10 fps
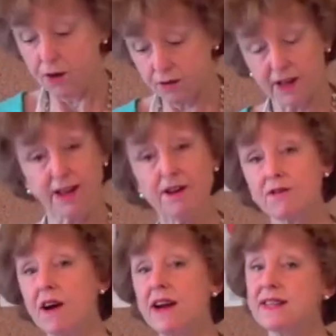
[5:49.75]
You'll let
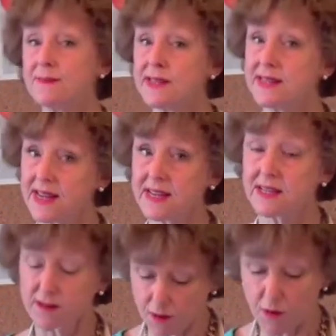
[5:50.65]
it dry. Sometimes it
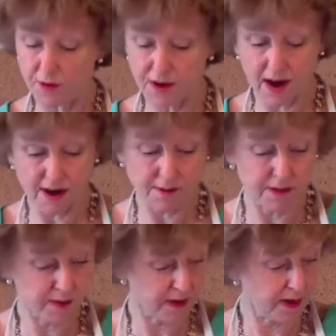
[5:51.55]
takes overnight or
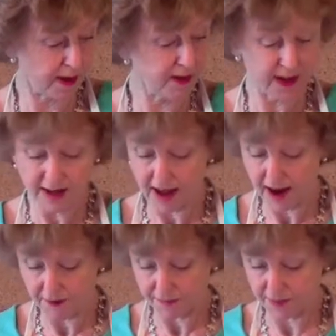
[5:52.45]
even a day and a
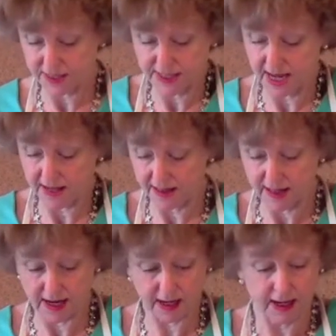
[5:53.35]
half when it's that
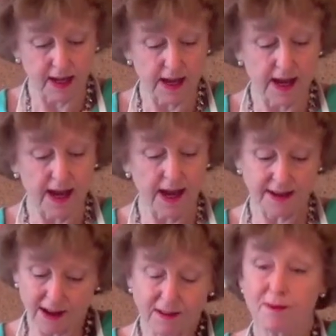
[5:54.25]
thick.
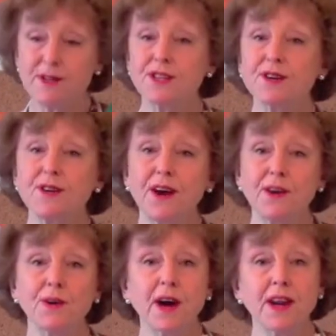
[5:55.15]
And now let me show you how
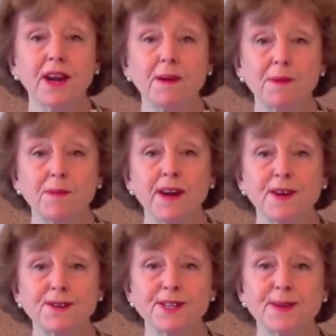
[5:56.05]
you cut it up and
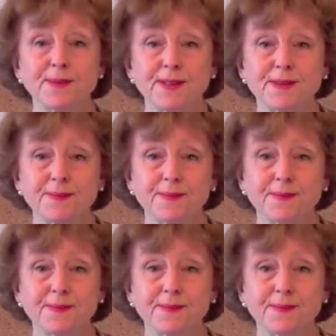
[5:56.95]
make your chips.